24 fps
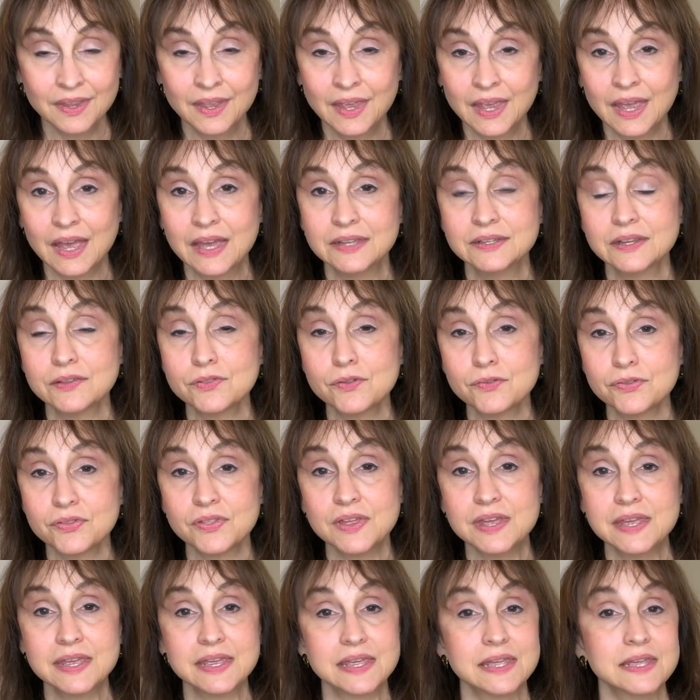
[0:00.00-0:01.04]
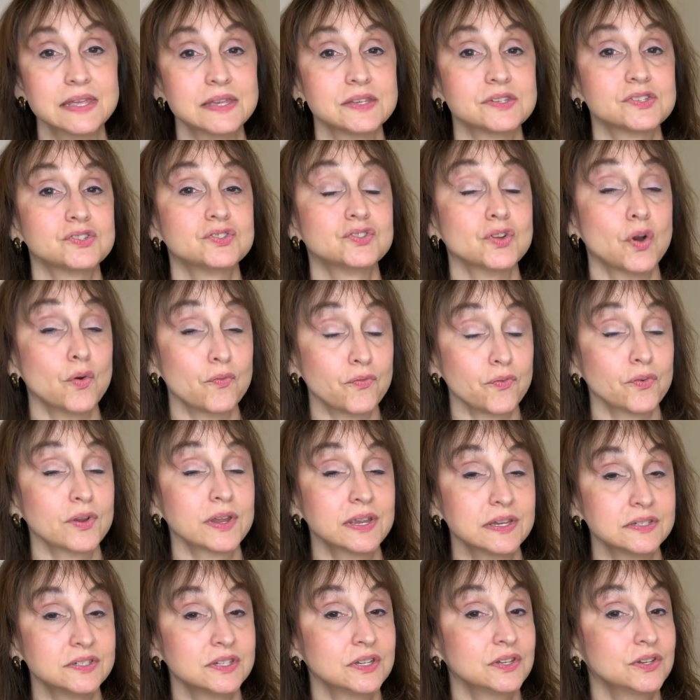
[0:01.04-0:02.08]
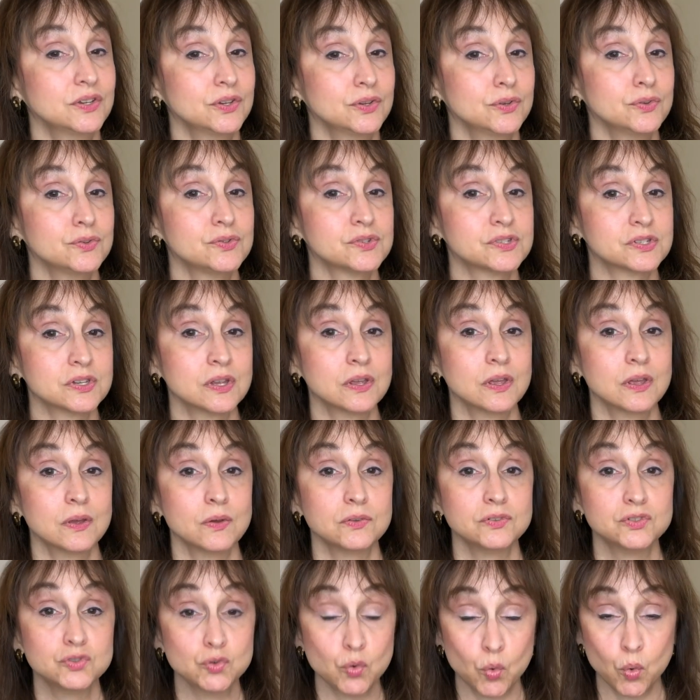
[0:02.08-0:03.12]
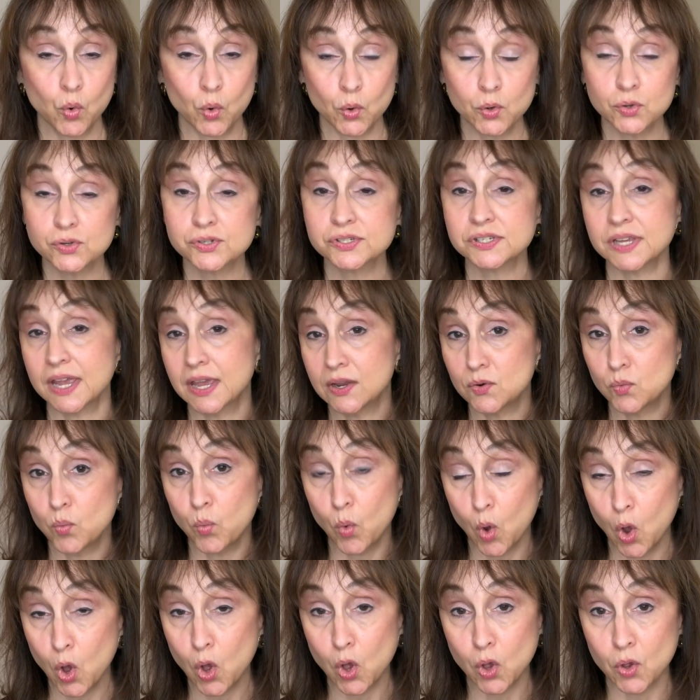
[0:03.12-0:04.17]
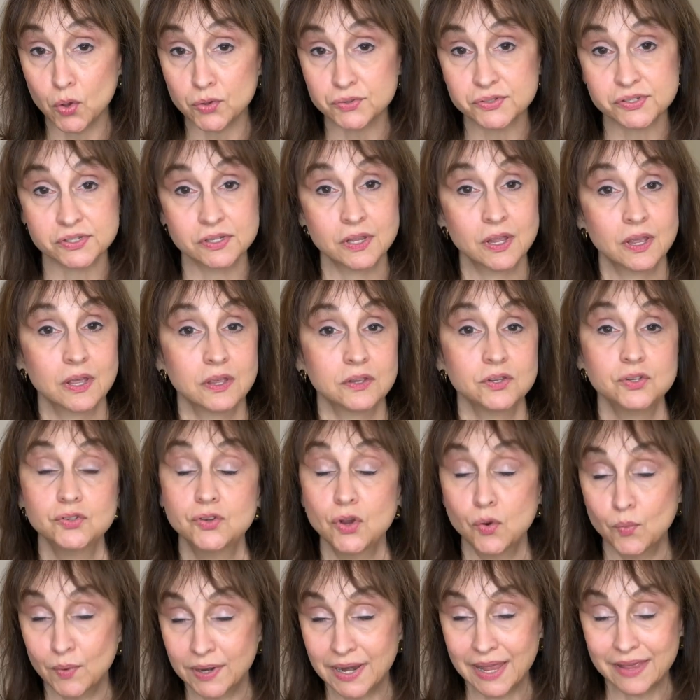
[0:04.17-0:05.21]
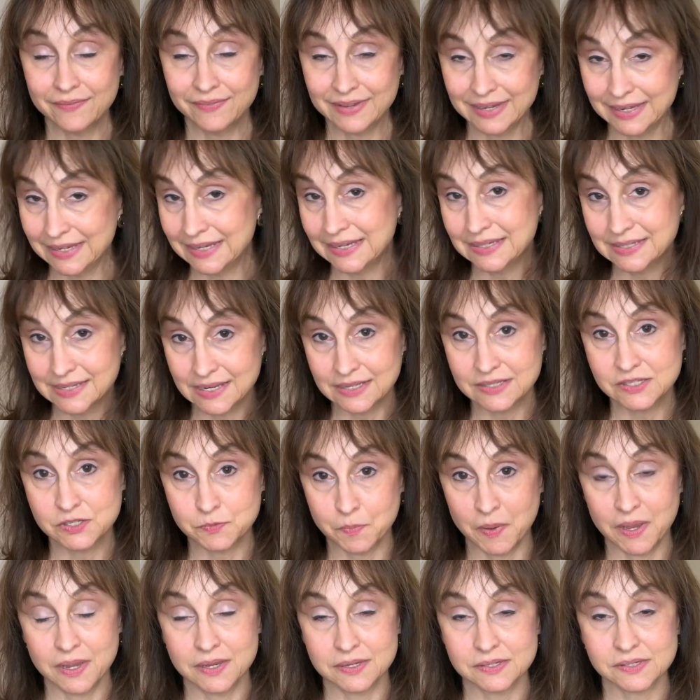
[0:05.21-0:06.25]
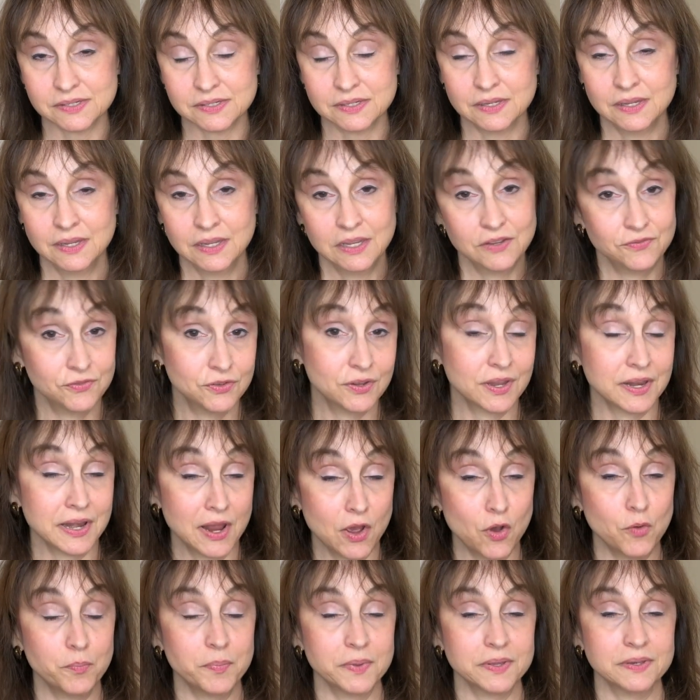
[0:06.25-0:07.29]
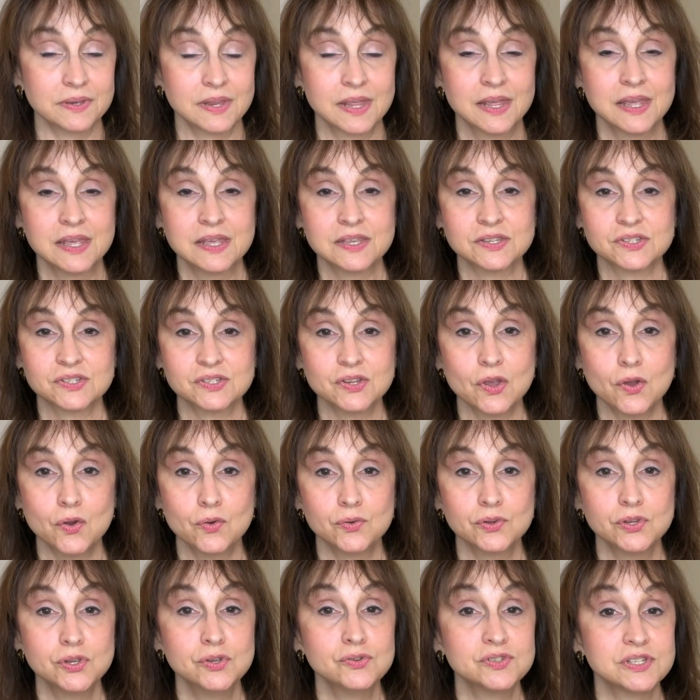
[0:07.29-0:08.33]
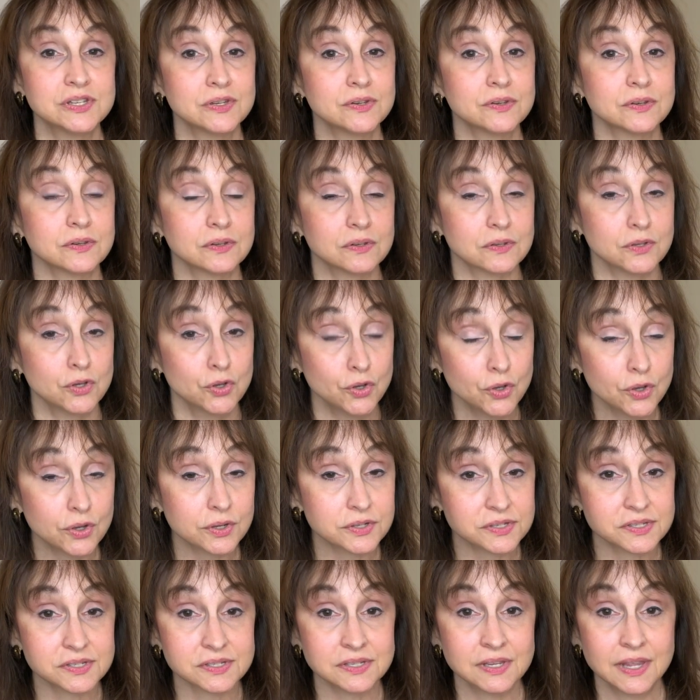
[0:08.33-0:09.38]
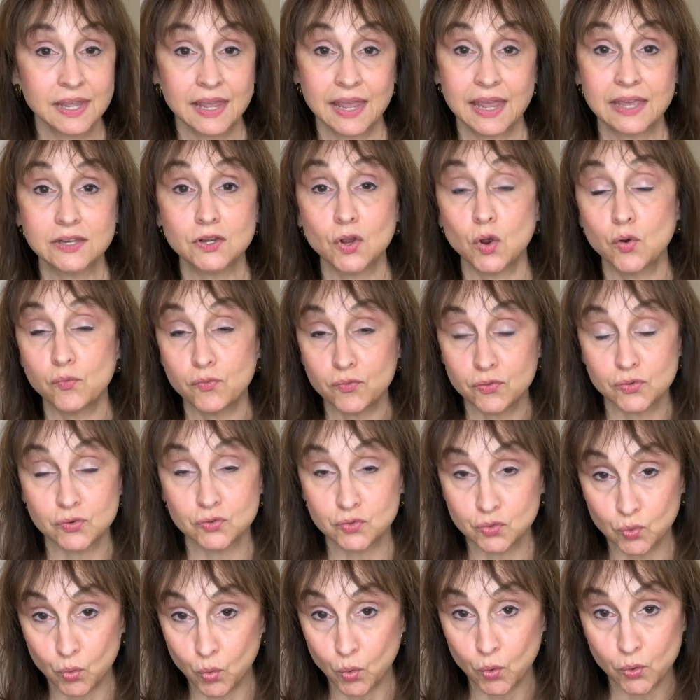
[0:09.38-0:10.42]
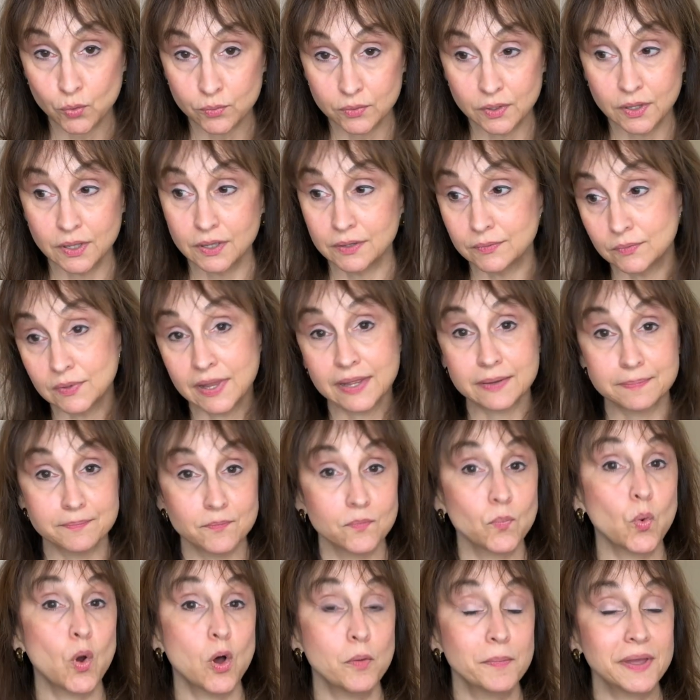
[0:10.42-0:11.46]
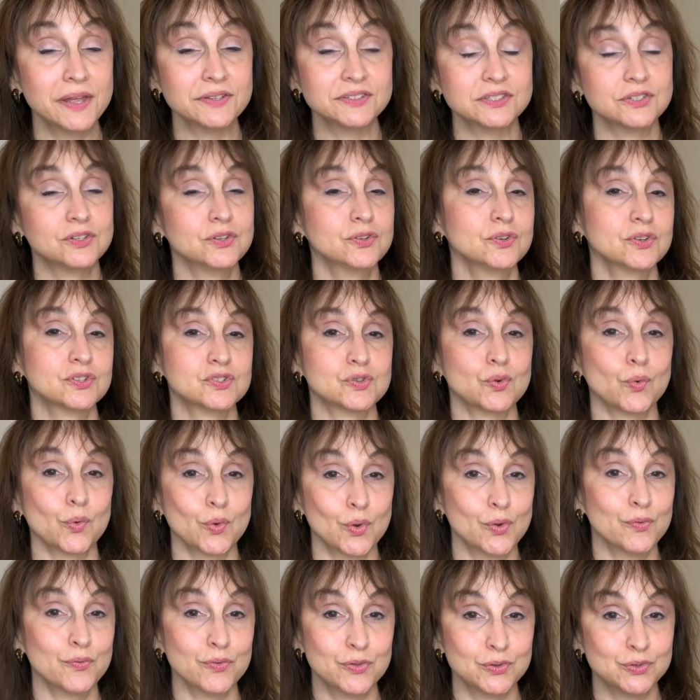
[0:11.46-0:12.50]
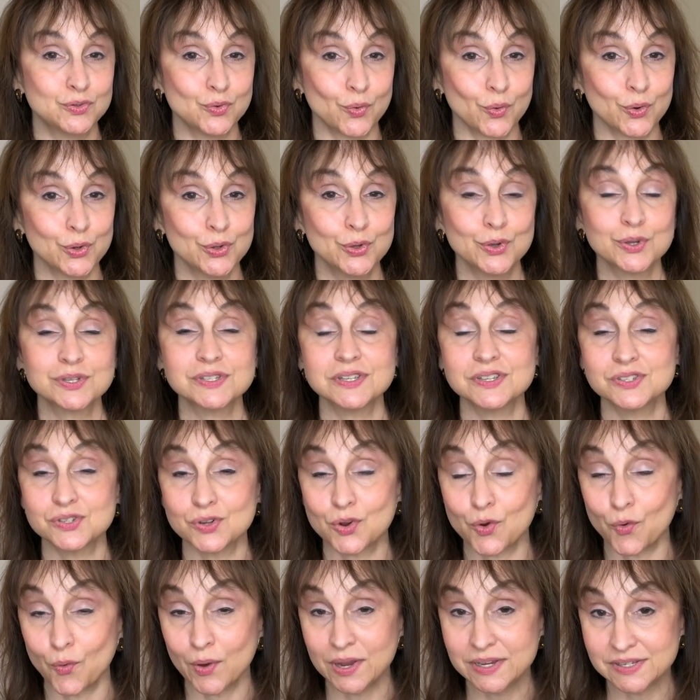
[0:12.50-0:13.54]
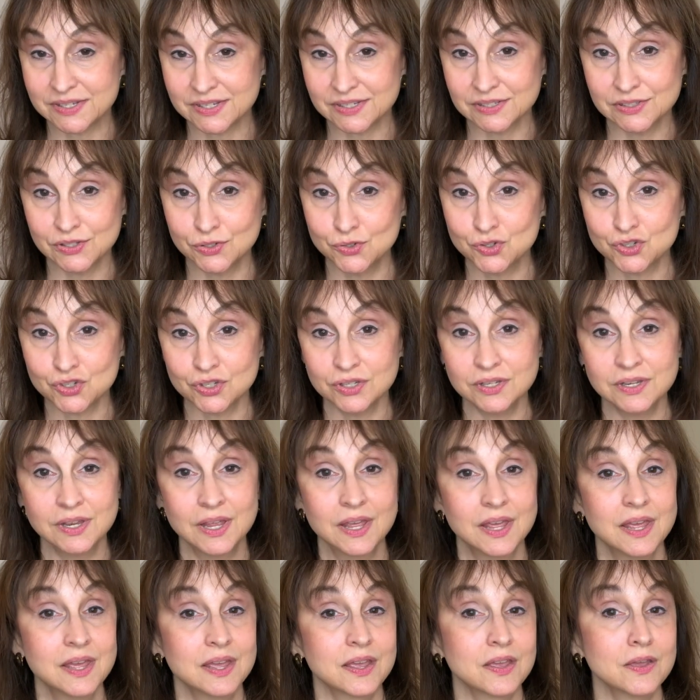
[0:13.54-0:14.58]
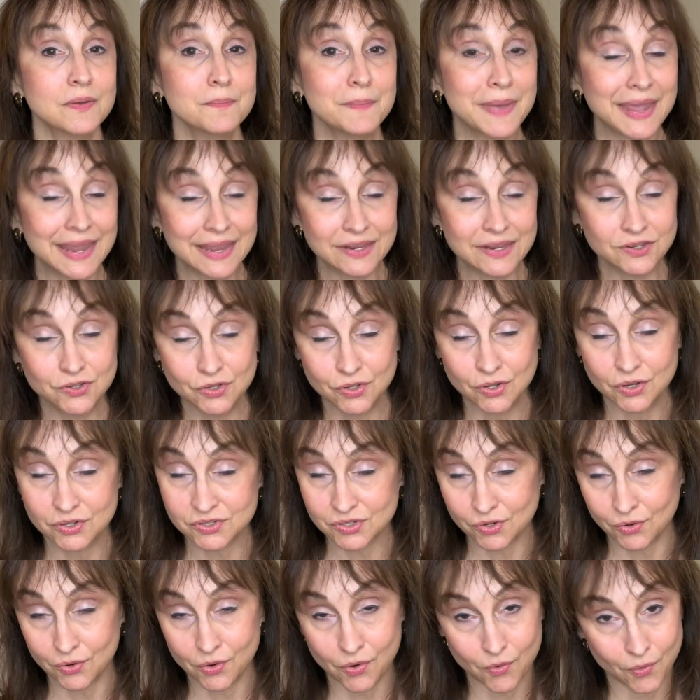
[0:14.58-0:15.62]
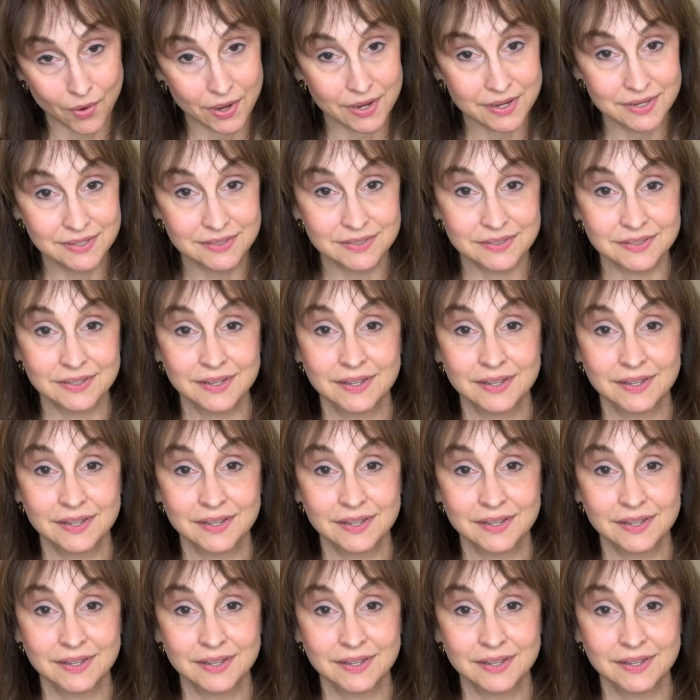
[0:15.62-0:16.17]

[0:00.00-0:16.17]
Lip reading: Another thing is don't forget to use doors and walls. You don't want to have any dead space if you can help it. So using hooks and over the door, like wall mounted hooks or over the door hooks, is a great solution. Command hooks are great.